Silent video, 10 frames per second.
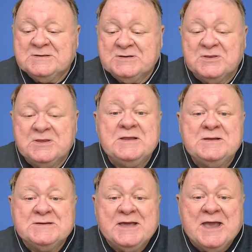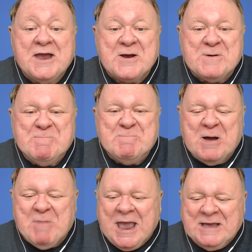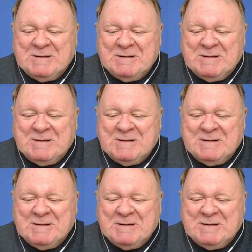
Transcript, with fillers: Till then, take care. Bye bye.